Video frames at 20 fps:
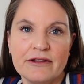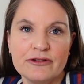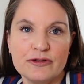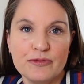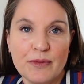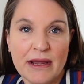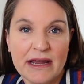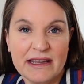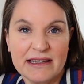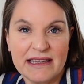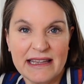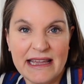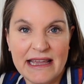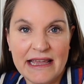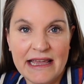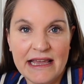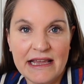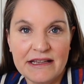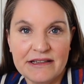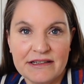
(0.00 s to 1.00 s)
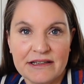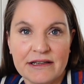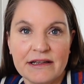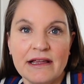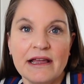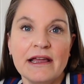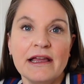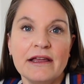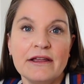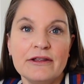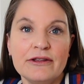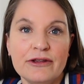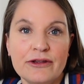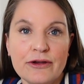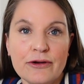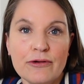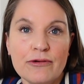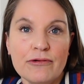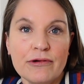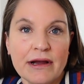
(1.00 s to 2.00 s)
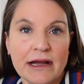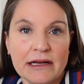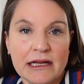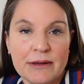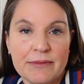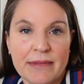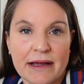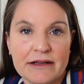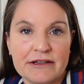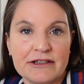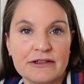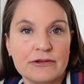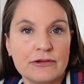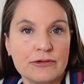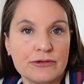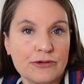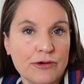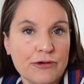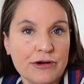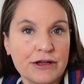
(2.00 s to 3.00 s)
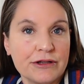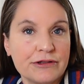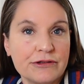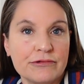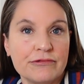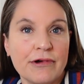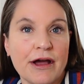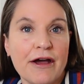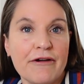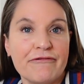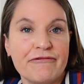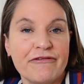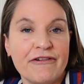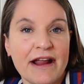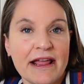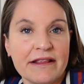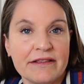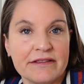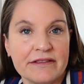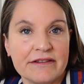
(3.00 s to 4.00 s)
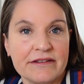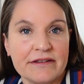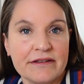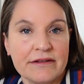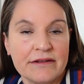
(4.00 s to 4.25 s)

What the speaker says: To make it easy, you can imagine you're talking to a friend